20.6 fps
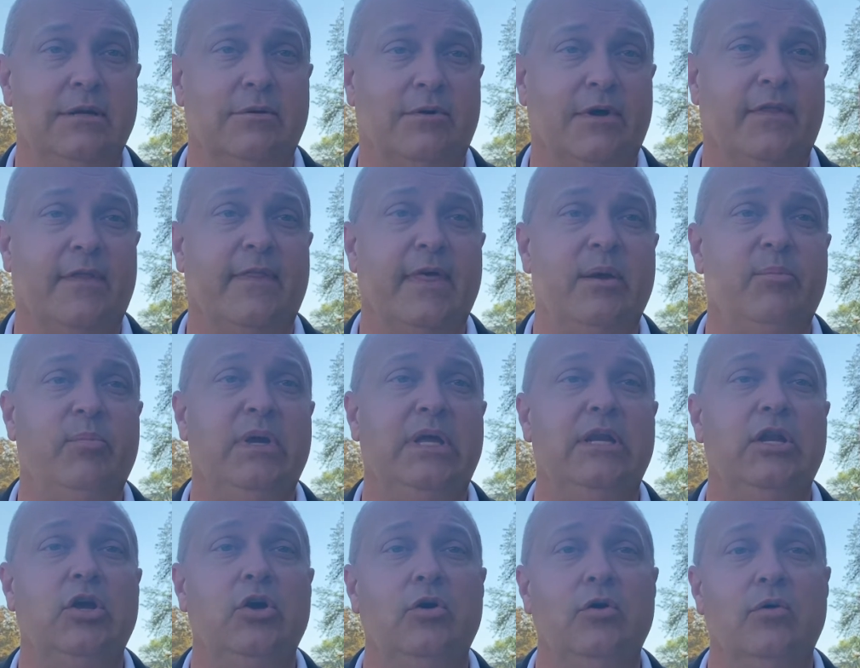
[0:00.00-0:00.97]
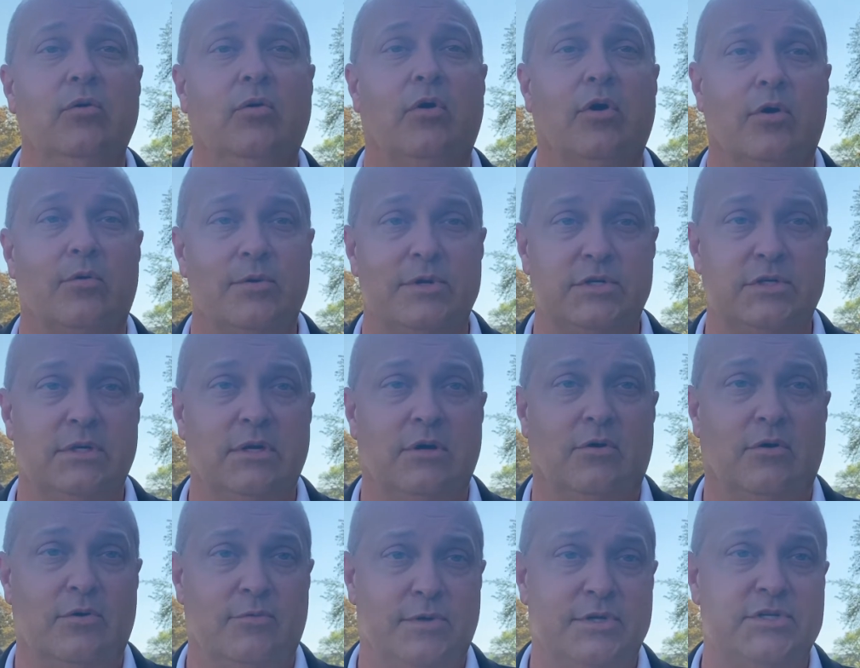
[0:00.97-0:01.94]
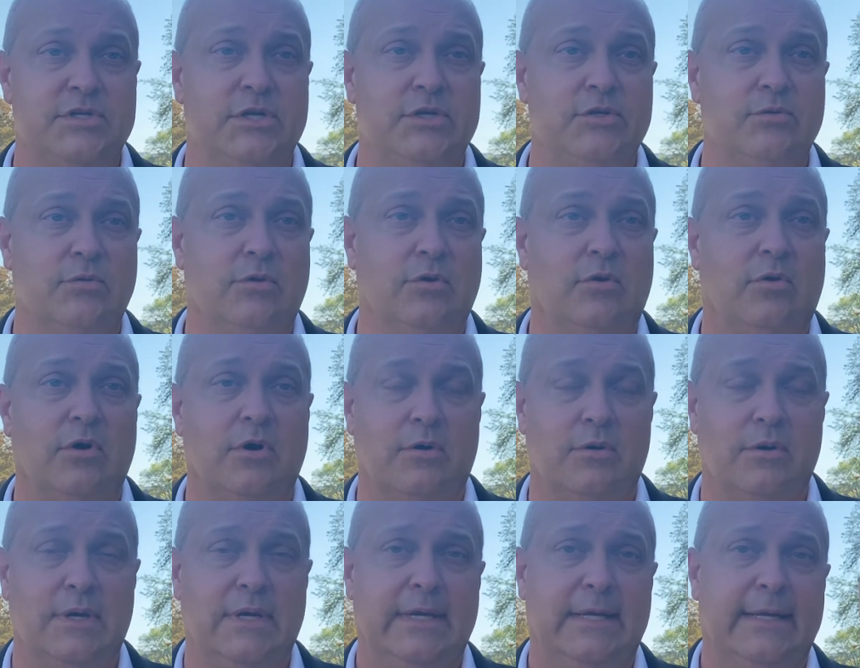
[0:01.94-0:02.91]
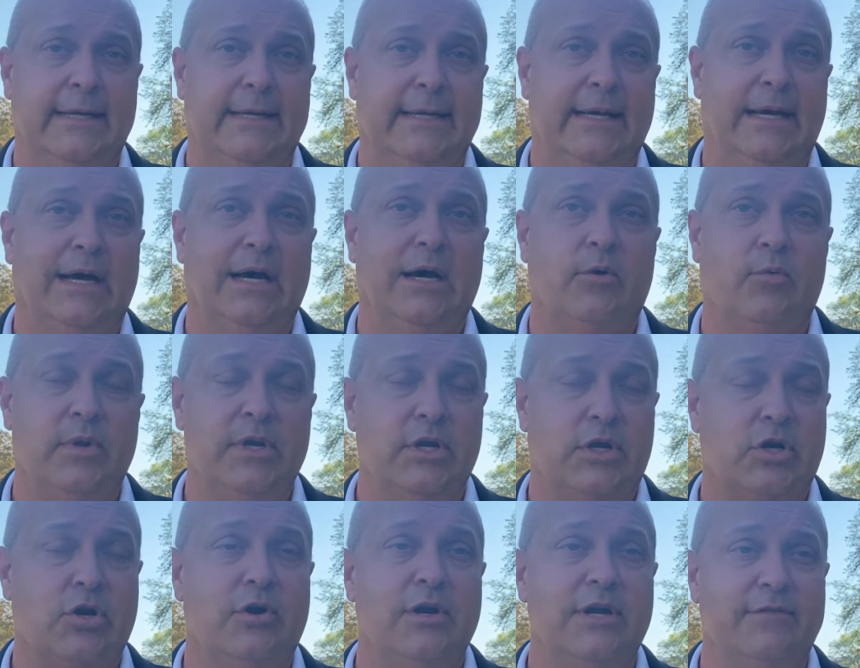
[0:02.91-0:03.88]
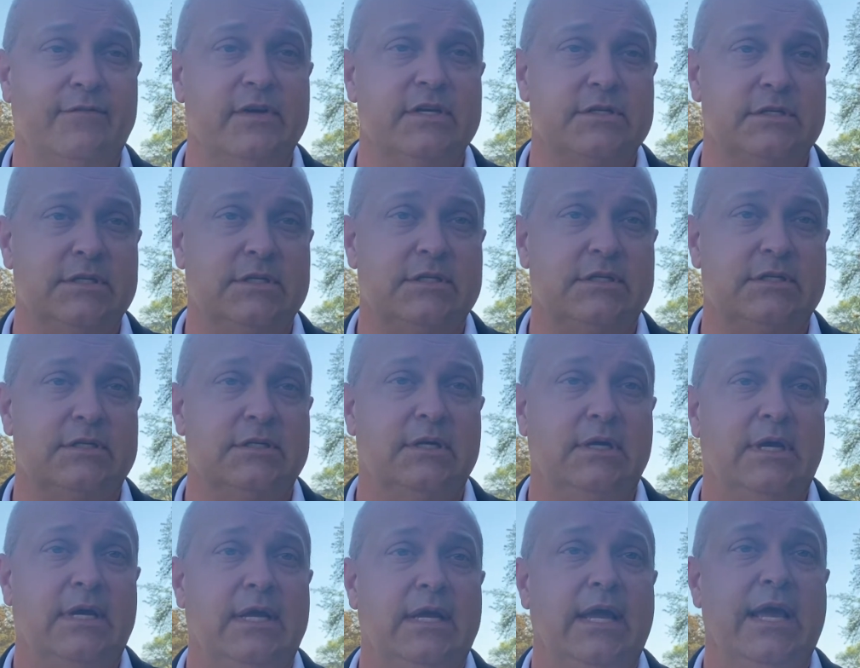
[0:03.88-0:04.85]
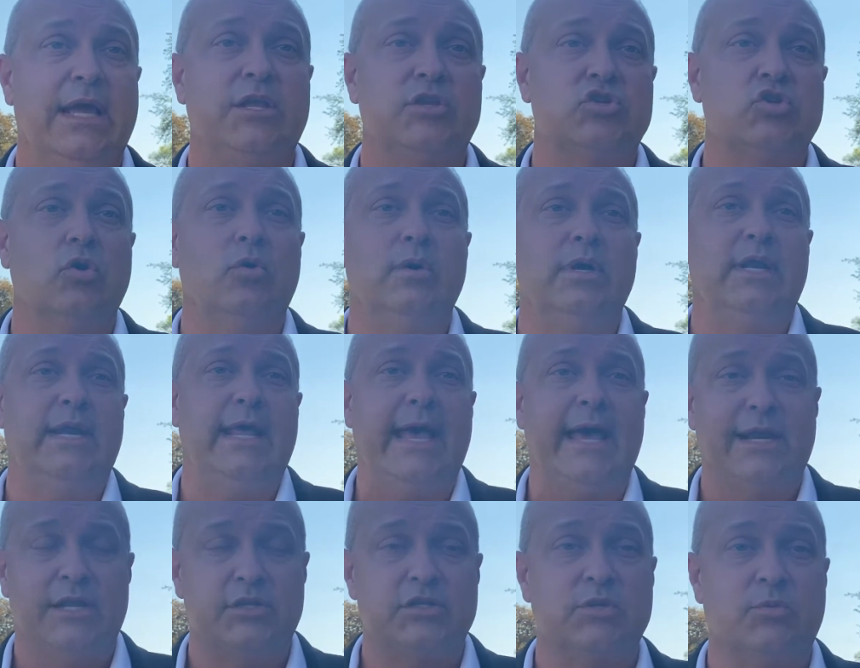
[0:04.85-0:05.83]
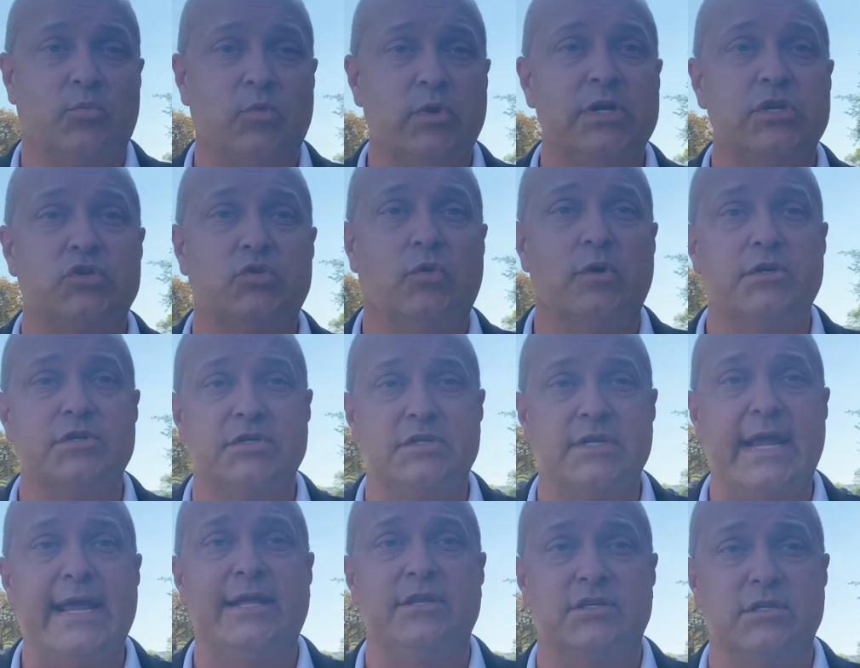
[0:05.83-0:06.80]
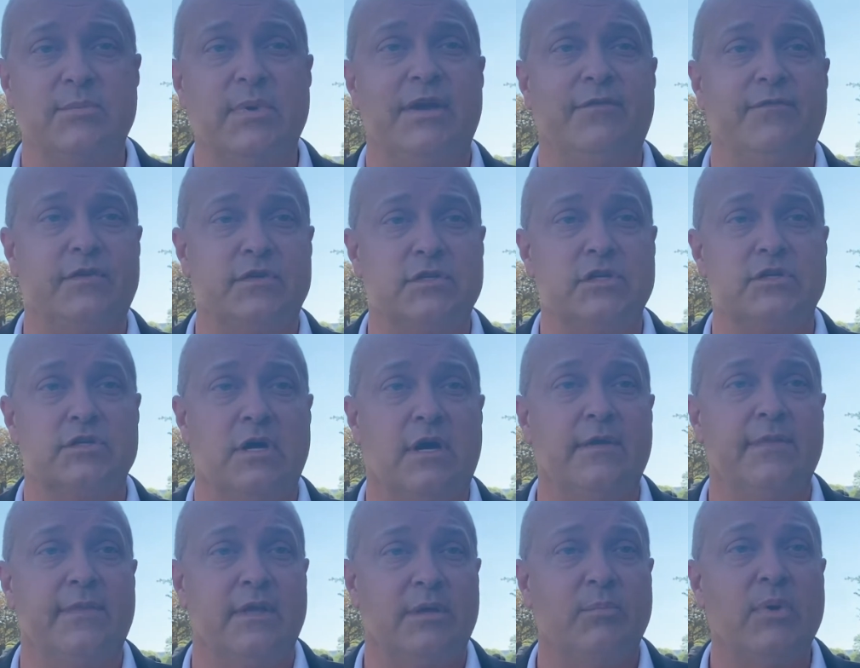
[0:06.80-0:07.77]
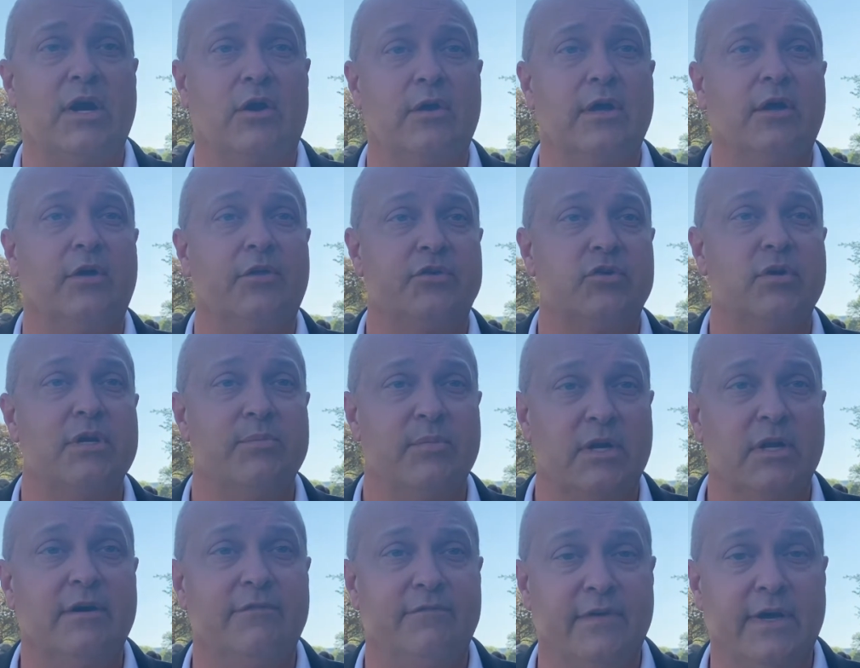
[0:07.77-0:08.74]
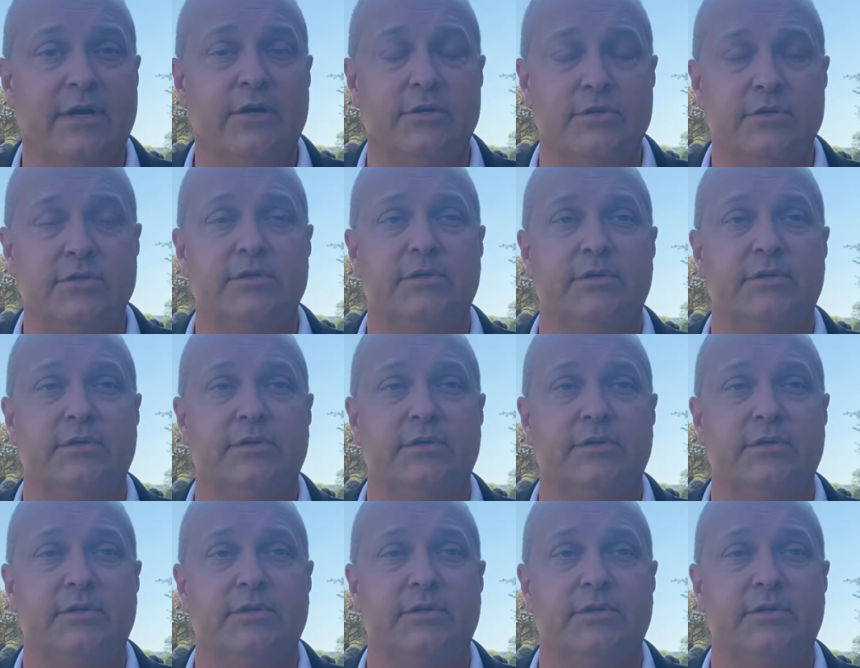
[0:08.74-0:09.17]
whether they be new or, res or residual or uh, reoccurring visits. And so it added some resources and some emphasis on the mental health treatment of veterans.